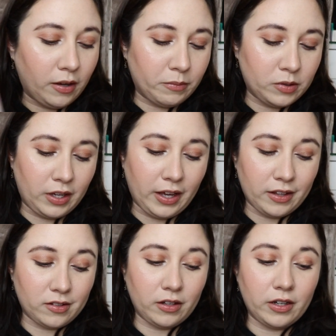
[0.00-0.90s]
So yeah,
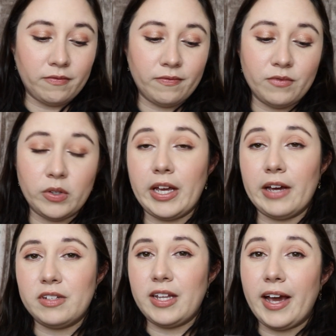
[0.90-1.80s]
that's all I really have to say.